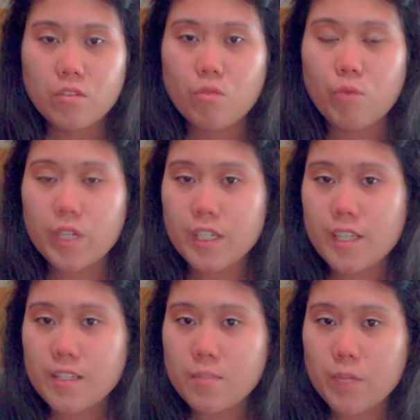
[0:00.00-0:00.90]
1
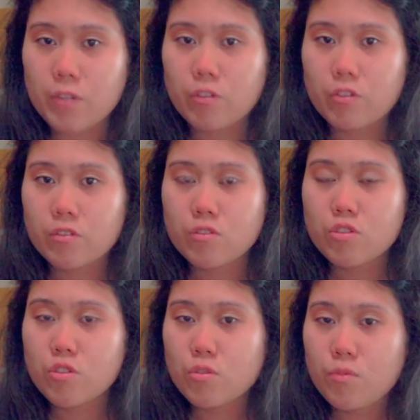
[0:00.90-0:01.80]
condensed milk,
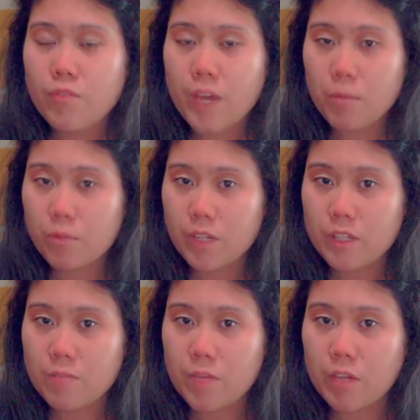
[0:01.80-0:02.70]
2
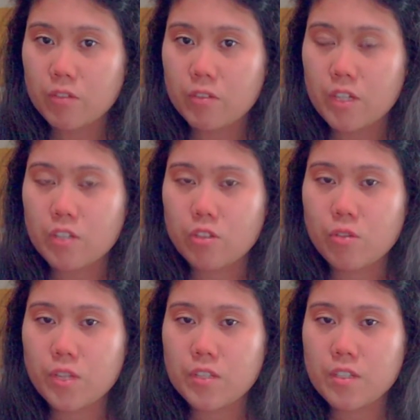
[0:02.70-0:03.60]
evaporated milk, and you're
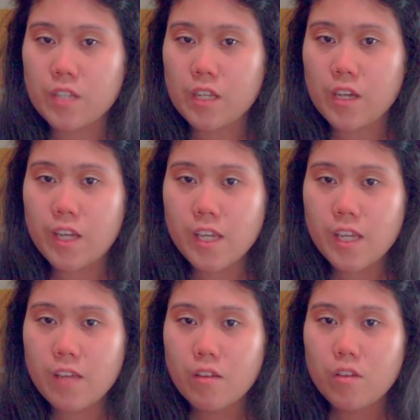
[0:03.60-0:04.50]
going to need honey,